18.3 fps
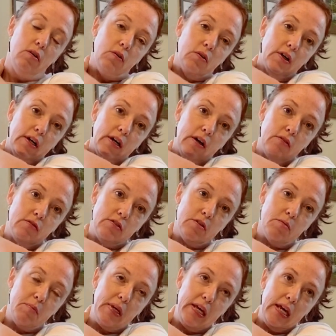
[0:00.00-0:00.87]
Work out
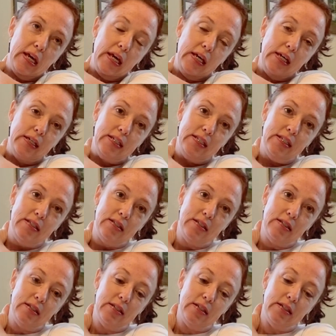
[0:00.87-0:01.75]
some
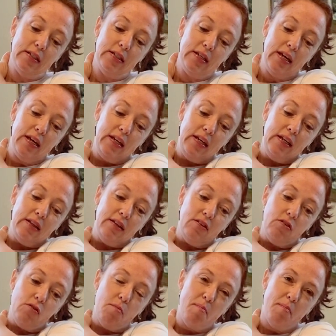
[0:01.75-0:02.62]
kinks, any
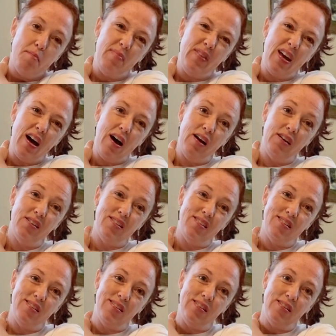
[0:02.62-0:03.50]
little
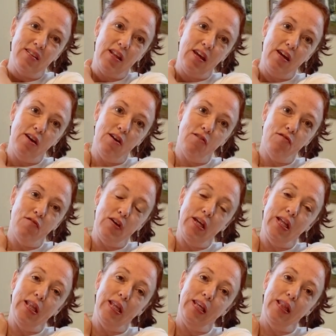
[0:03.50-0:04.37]
knots that you're
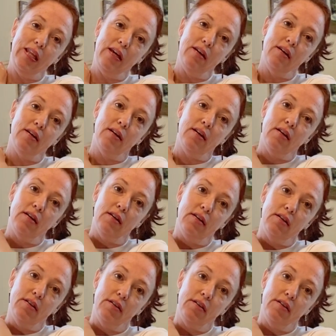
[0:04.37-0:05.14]
feeling there.